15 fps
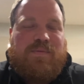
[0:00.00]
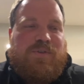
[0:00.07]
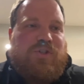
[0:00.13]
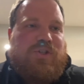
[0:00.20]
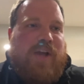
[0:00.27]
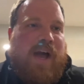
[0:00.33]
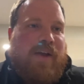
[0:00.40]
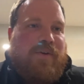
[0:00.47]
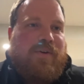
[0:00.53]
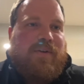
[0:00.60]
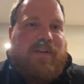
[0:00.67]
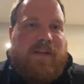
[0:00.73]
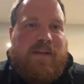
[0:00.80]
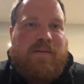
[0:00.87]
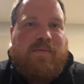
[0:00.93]

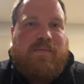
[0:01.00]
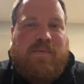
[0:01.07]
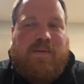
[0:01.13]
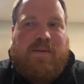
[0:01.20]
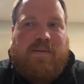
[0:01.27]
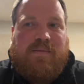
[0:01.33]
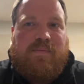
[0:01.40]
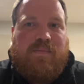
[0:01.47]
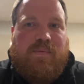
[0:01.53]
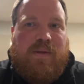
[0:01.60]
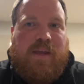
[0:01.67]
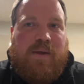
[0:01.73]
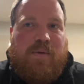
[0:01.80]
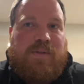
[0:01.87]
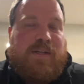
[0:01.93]
generally
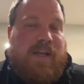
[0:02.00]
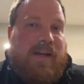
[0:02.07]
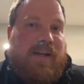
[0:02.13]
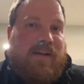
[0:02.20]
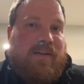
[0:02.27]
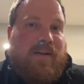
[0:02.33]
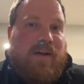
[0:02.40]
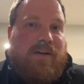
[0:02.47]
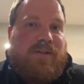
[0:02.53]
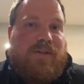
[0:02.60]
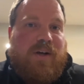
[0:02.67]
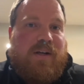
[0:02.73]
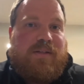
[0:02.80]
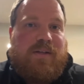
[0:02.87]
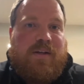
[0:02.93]
he was getting a lot of
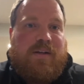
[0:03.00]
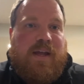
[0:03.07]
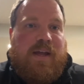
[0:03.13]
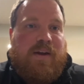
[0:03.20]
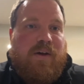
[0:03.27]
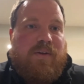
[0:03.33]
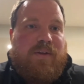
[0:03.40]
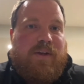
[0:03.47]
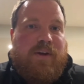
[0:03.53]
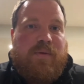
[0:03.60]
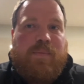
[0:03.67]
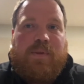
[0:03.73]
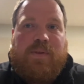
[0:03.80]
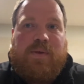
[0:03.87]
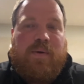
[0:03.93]
shots on net all
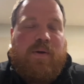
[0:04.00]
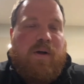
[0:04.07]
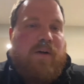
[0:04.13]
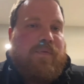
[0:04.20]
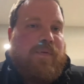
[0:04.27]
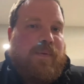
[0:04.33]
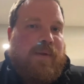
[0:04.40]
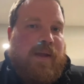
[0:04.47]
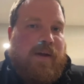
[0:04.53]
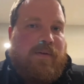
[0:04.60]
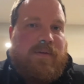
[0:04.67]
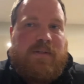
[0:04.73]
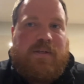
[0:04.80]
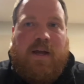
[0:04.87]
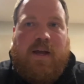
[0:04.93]
year, but they're all from the
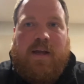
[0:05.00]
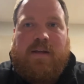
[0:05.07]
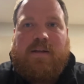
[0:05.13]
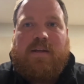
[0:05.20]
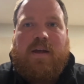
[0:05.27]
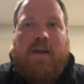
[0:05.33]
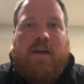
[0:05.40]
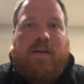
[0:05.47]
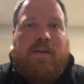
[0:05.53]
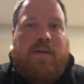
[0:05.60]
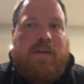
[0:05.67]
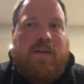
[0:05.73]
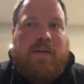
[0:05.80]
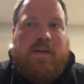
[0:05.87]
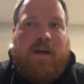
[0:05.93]
outside,
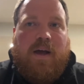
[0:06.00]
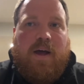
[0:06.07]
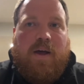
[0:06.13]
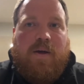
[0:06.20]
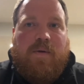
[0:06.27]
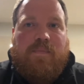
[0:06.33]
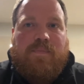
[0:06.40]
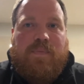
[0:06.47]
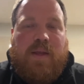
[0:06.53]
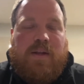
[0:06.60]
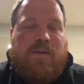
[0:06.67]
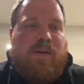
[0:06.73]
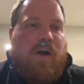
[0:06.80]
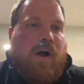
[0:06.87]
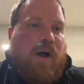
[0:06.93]

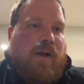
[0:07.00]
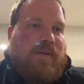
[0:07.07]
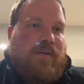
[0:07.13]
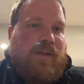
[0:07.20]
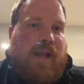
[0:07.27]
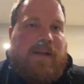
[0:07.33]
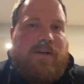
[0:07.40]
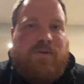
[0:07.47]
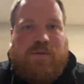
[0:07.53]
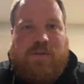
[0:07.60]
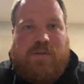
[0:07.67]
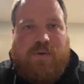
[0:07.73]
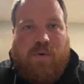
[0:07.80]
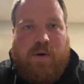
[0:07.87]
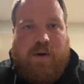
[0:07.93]
in
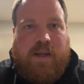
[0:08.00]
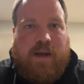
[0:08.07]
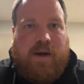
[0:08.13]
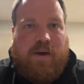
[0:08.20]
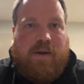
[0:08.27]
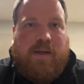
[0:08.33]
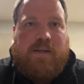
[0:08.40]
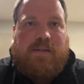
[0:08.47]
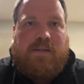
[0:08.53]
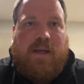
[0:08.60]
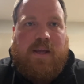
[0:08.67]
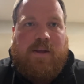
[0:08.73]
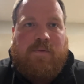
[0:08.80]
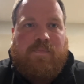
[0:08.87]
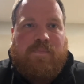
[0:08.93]
non-dangerous scoring areas.
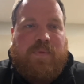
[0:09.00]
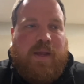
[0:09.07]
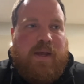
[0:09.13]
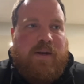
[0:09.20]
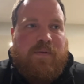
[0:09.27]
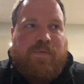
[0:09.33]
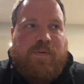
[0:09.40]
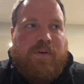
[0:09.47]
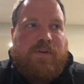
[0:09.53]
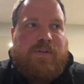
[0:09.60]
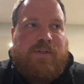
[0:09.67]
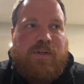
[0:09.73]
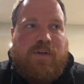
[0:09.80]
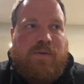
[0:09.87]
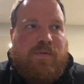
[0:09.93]
And if you're
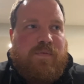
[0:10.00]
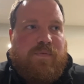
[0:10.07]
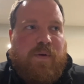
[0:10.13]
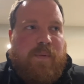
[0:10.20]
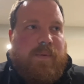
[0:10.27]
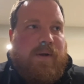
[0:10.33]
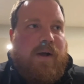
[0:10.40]
shooting from a